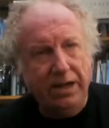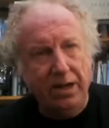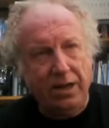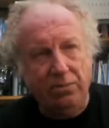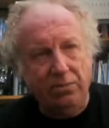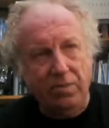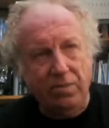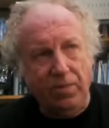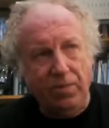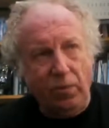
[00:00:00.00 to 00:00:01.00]
So
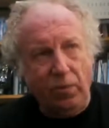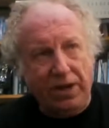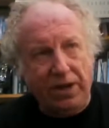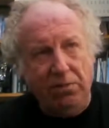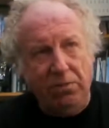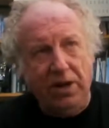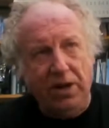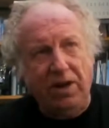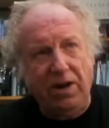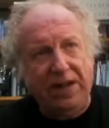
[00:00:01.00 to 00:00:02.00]
we don't know
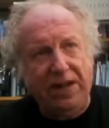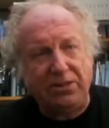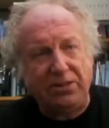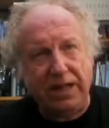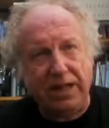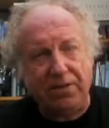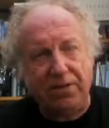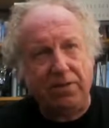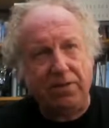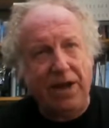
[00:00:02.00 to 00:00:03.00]
if that's relevant
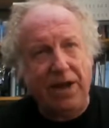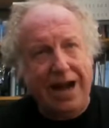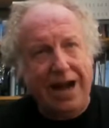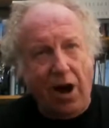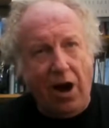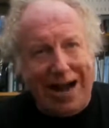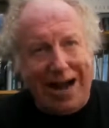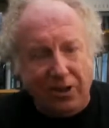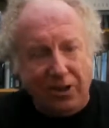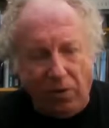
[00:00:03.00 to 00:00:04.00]
at
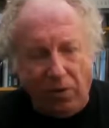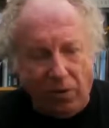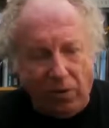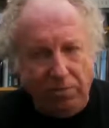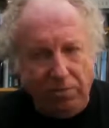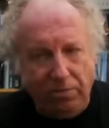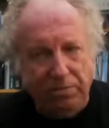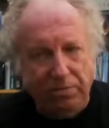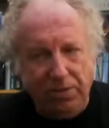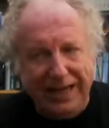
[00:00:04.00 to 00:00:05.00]
all,
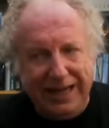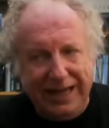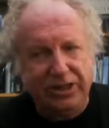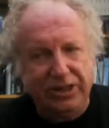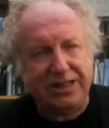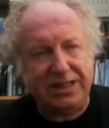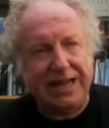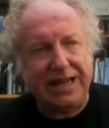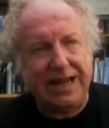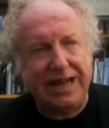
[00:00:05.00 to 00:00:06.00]
but it just has
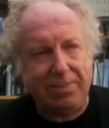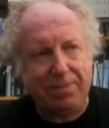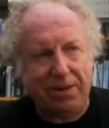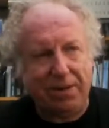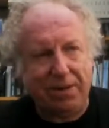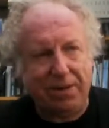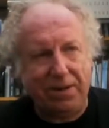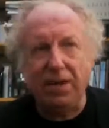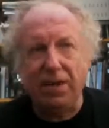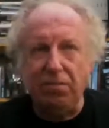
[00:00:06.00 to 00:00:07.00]
happened
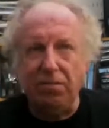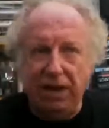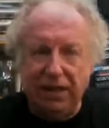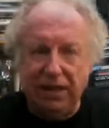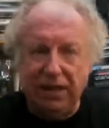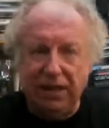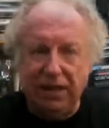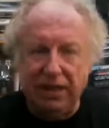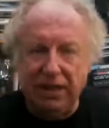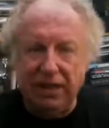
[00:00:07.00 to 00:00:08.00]
in the tenth
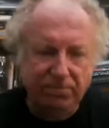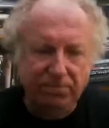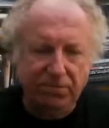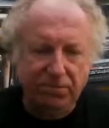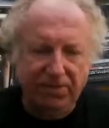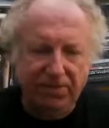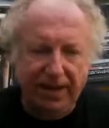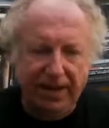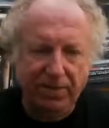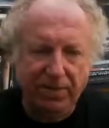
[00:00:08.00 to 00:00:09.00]
week,
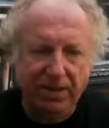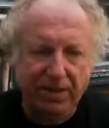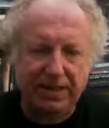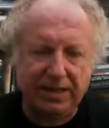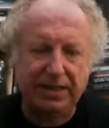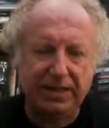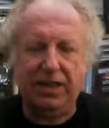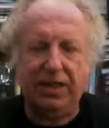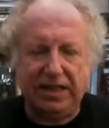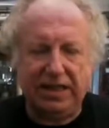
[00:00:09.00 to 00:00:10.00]
roughly, that
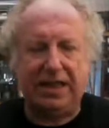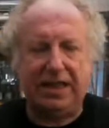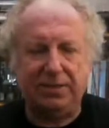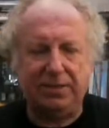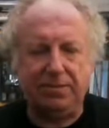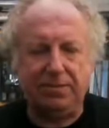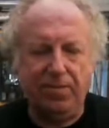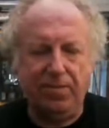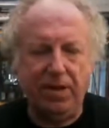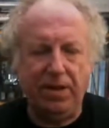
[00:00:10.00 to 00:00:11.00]
this has happened.
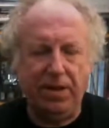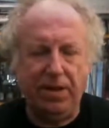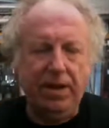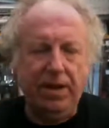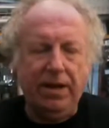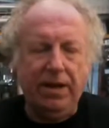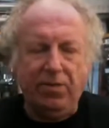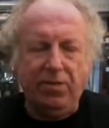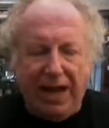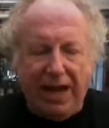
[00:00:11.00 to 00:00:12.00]
So
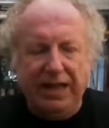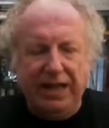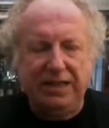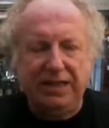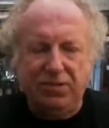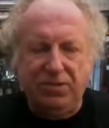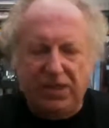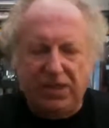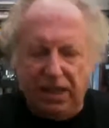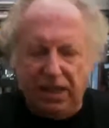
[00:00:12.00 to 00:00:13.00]
that is just
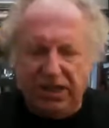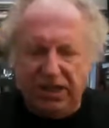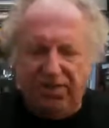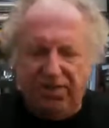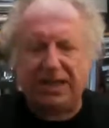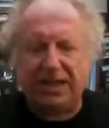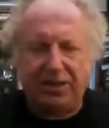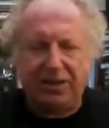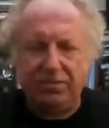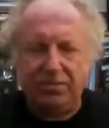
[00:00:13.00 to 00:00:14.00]
a just a factor,